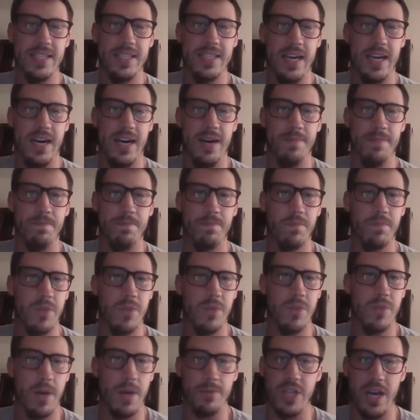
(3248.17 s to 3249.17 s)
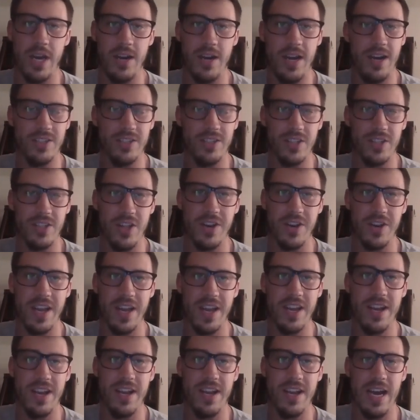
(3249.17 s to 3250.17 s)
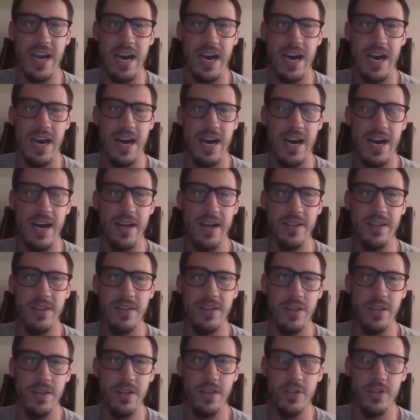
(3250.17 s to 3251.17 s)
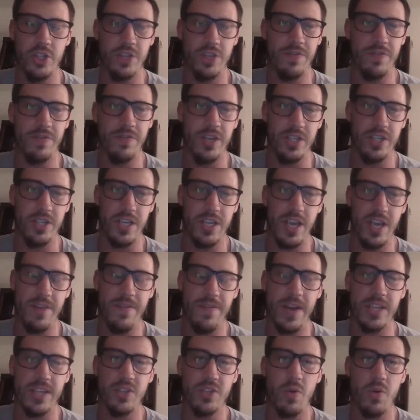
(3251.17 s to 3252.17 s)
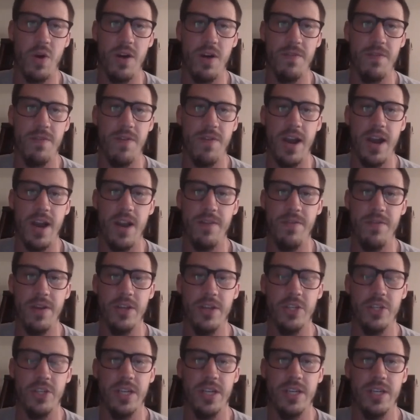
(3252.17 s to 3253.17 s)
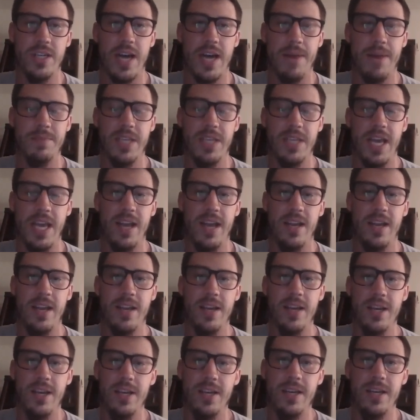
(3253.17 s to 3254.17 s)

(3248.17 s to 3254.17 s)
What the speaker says: Couple shout outs. Logan just finished TFX qualifier, finished in top 10.